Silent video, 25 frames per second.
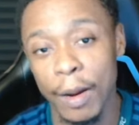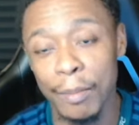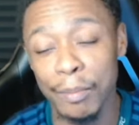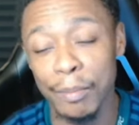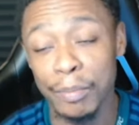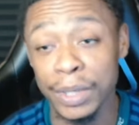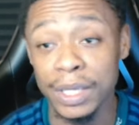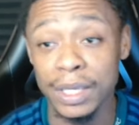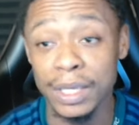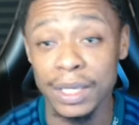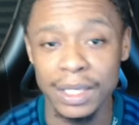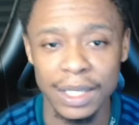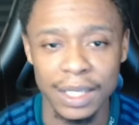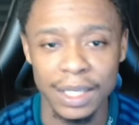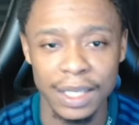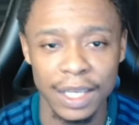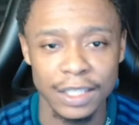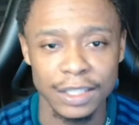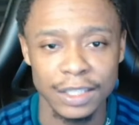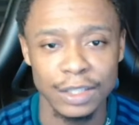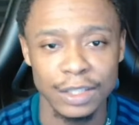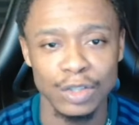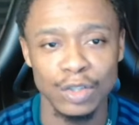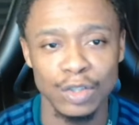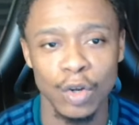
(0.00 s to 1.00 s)
unbeaten
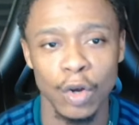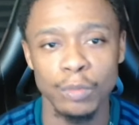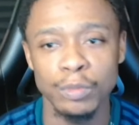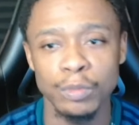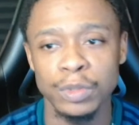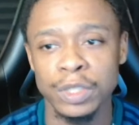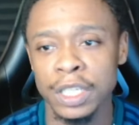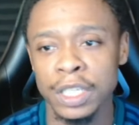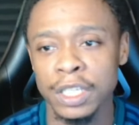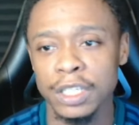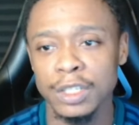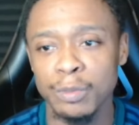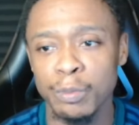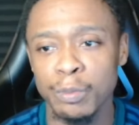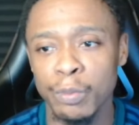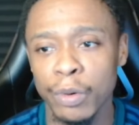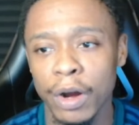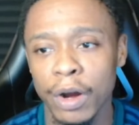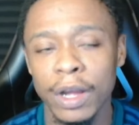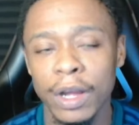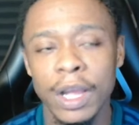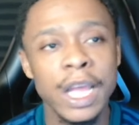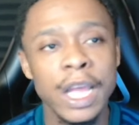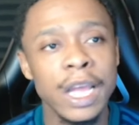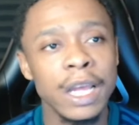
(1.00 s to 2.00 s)
against the top six,
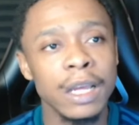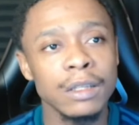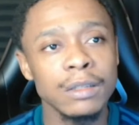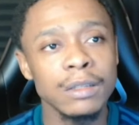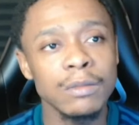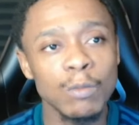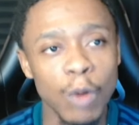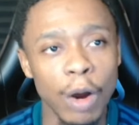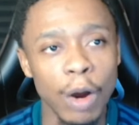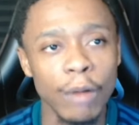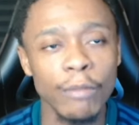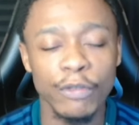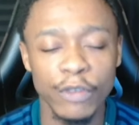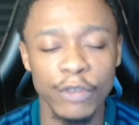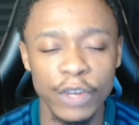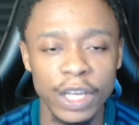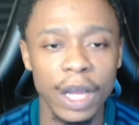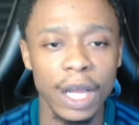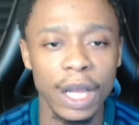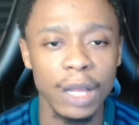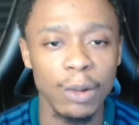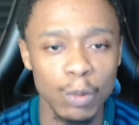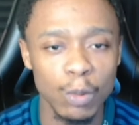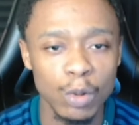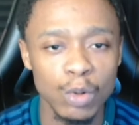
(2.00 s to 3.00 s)
but one thing
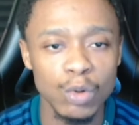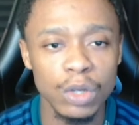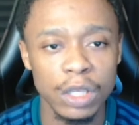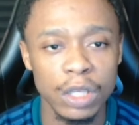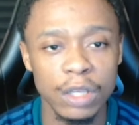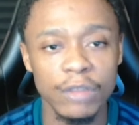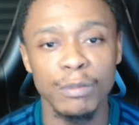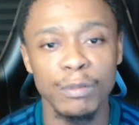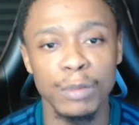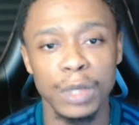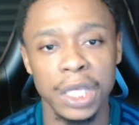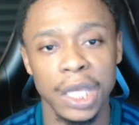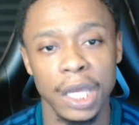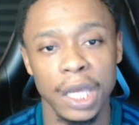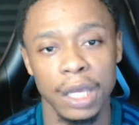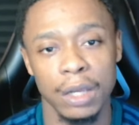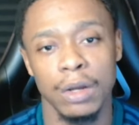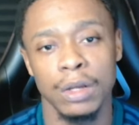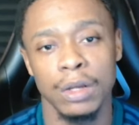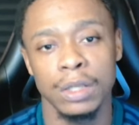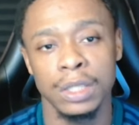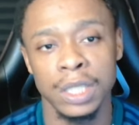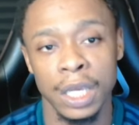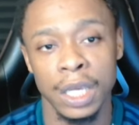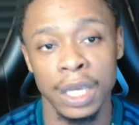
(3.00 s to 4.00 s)
I will give Mikel
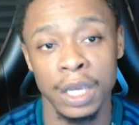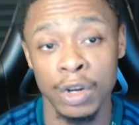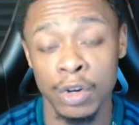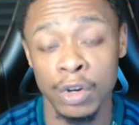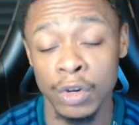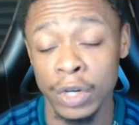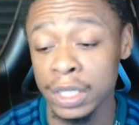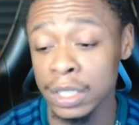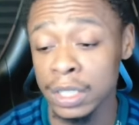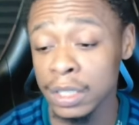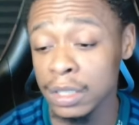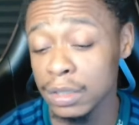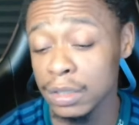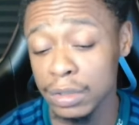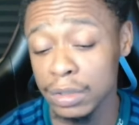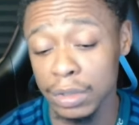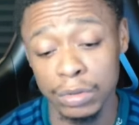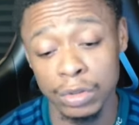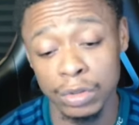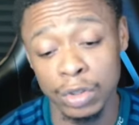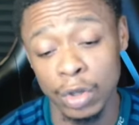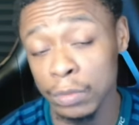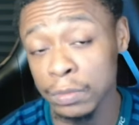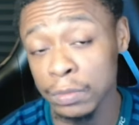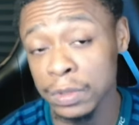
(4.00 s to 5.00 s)
Arteta credit, you know,
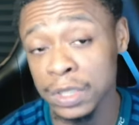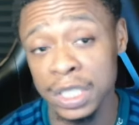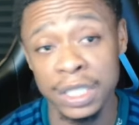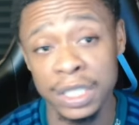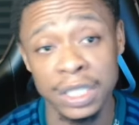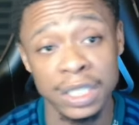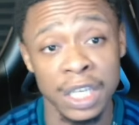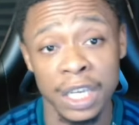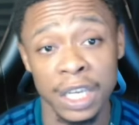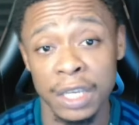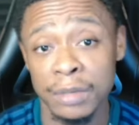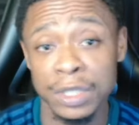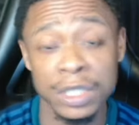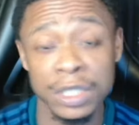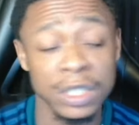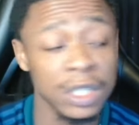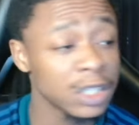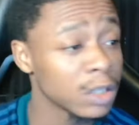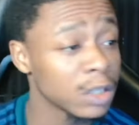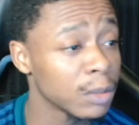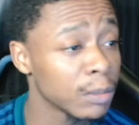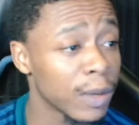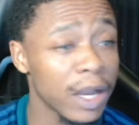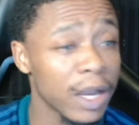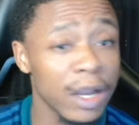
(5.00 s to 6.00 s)
top six games, it
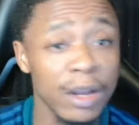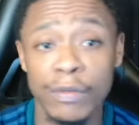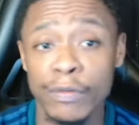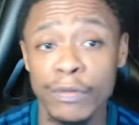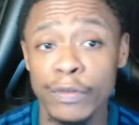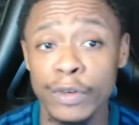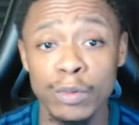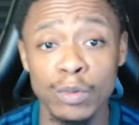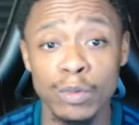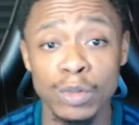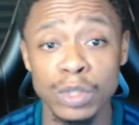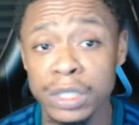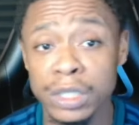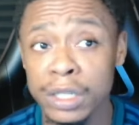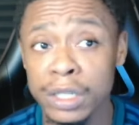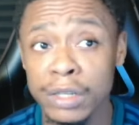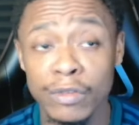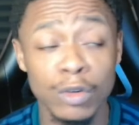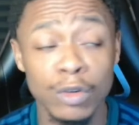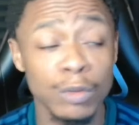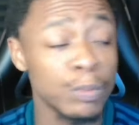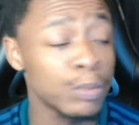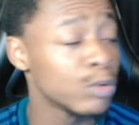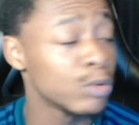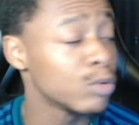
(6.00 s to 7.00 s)
doesn't matter if it was
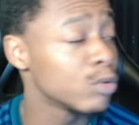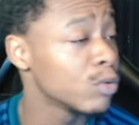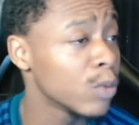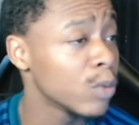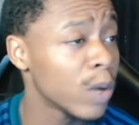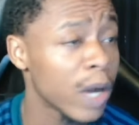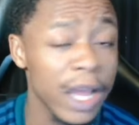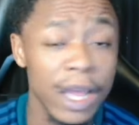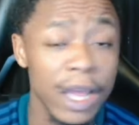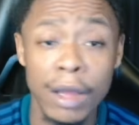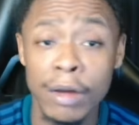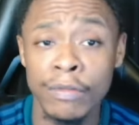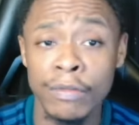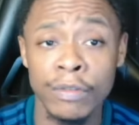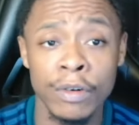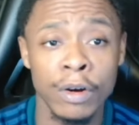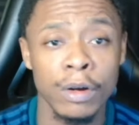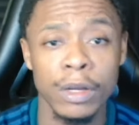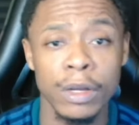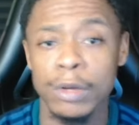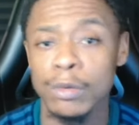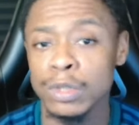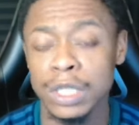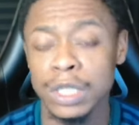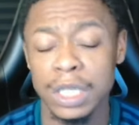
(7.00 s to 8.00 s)
Liverpool, whatever,
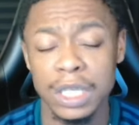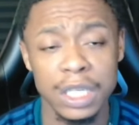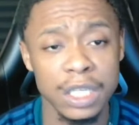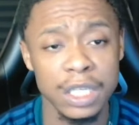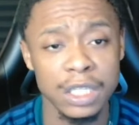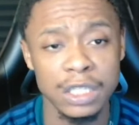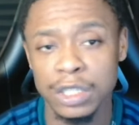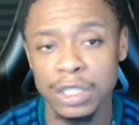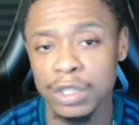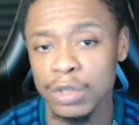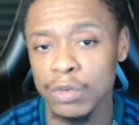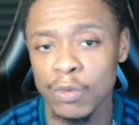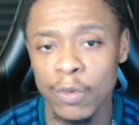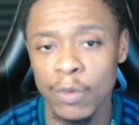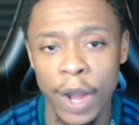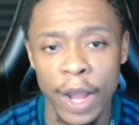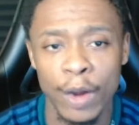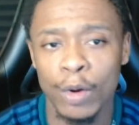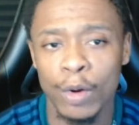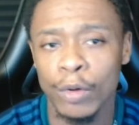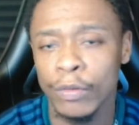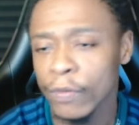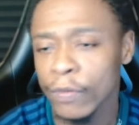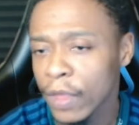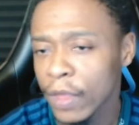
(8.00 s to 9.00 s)
it was an instant
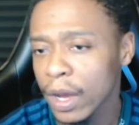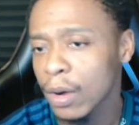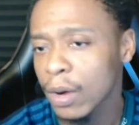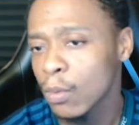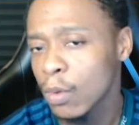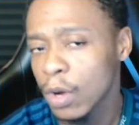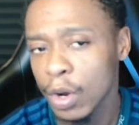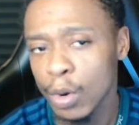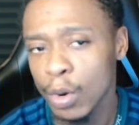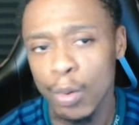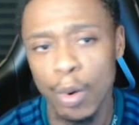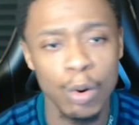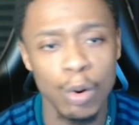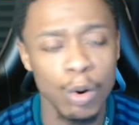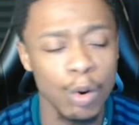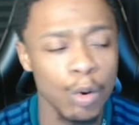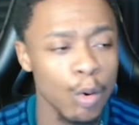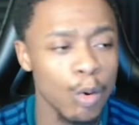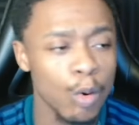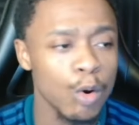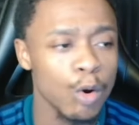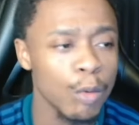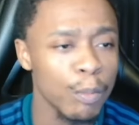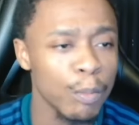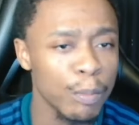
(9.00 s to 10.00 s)
write-off. Now we're
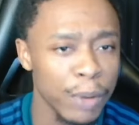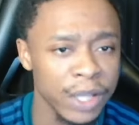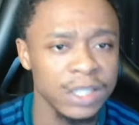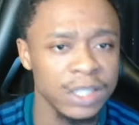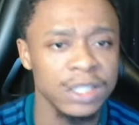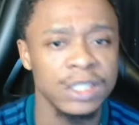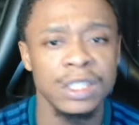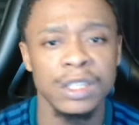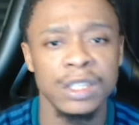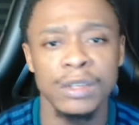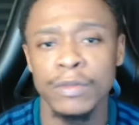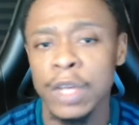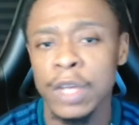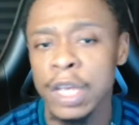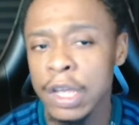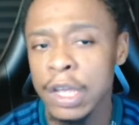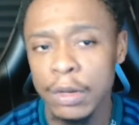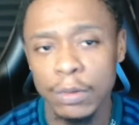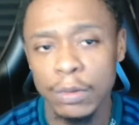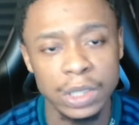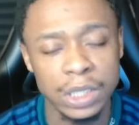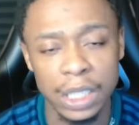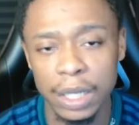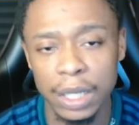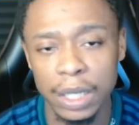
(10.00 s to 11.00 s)
quote-unquote competitive.
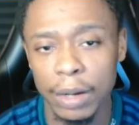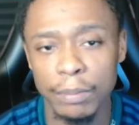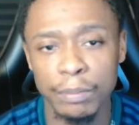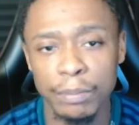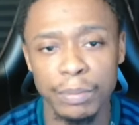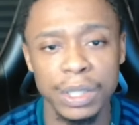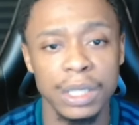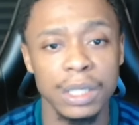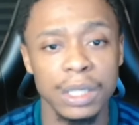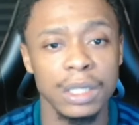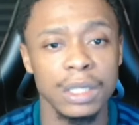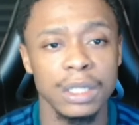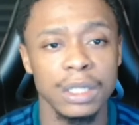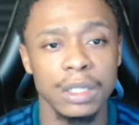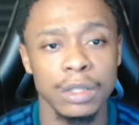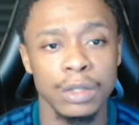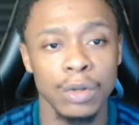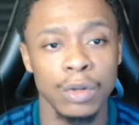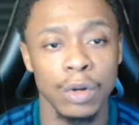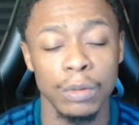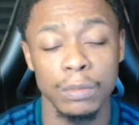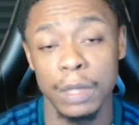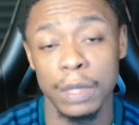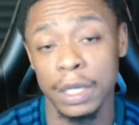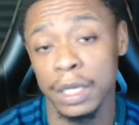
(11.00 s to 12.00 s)
We're still unbeaten in the
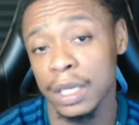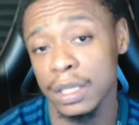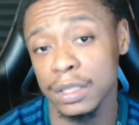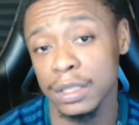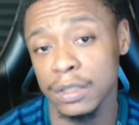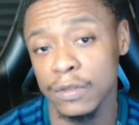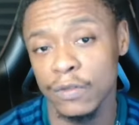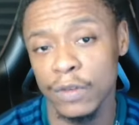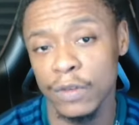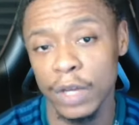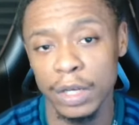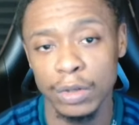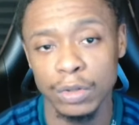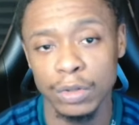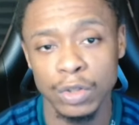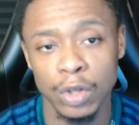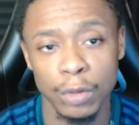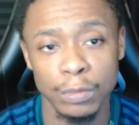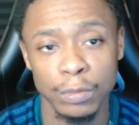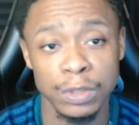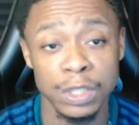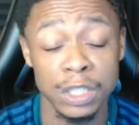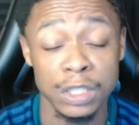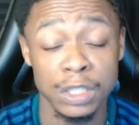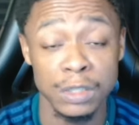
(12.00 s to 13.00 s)
top against fellow
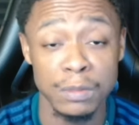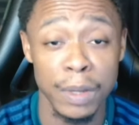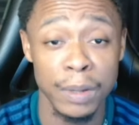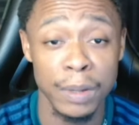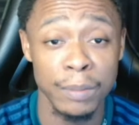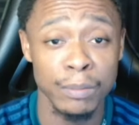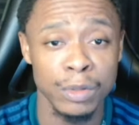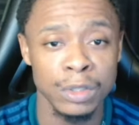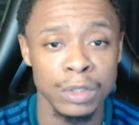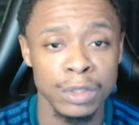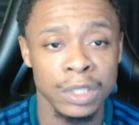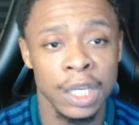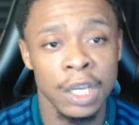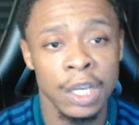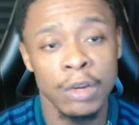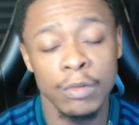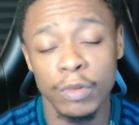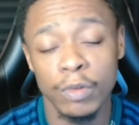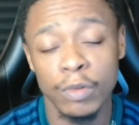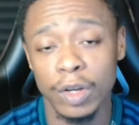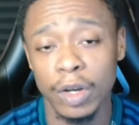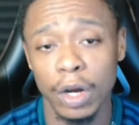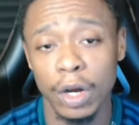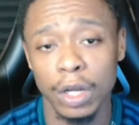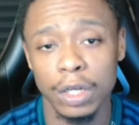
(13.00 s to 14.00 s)
top six members,
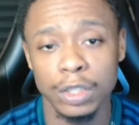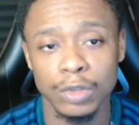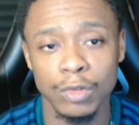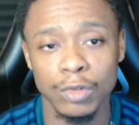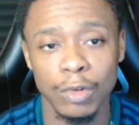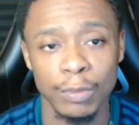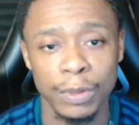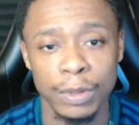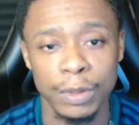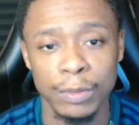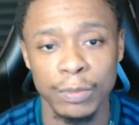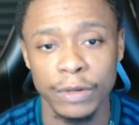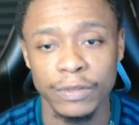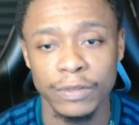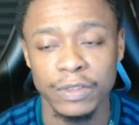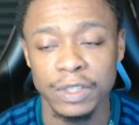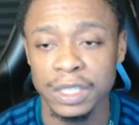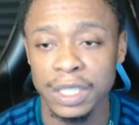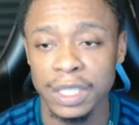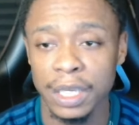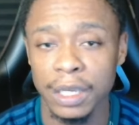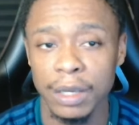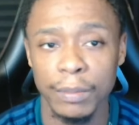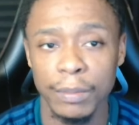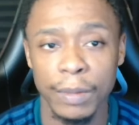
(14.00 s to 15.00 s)
regardless of what people have to
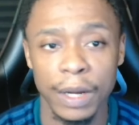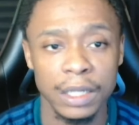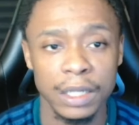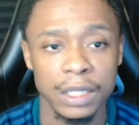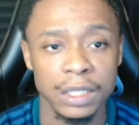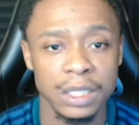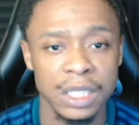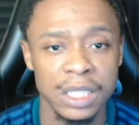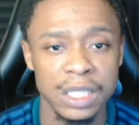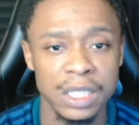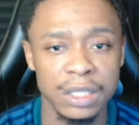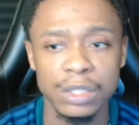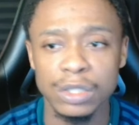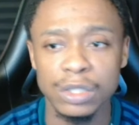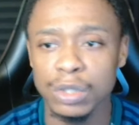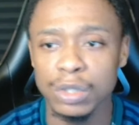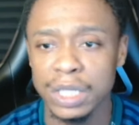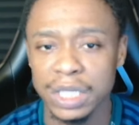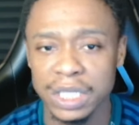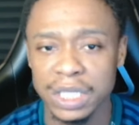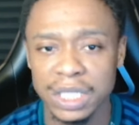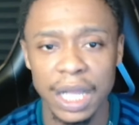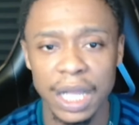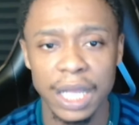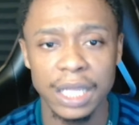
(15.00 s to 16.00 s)
say about the season. So
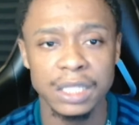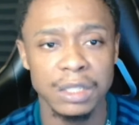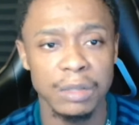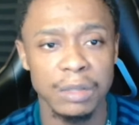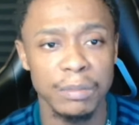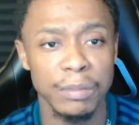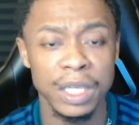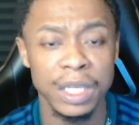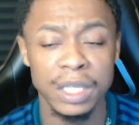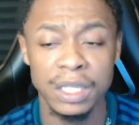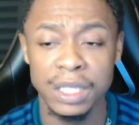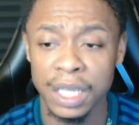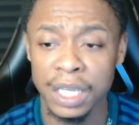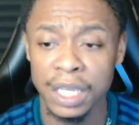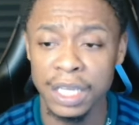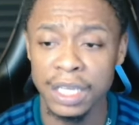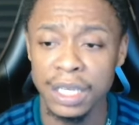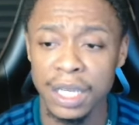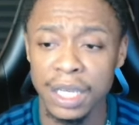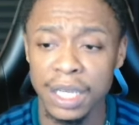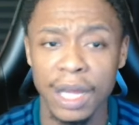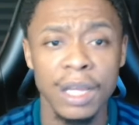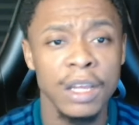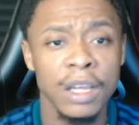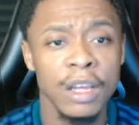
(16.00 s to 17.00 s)
it's nice to maintain
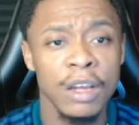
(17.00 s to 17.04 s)
that.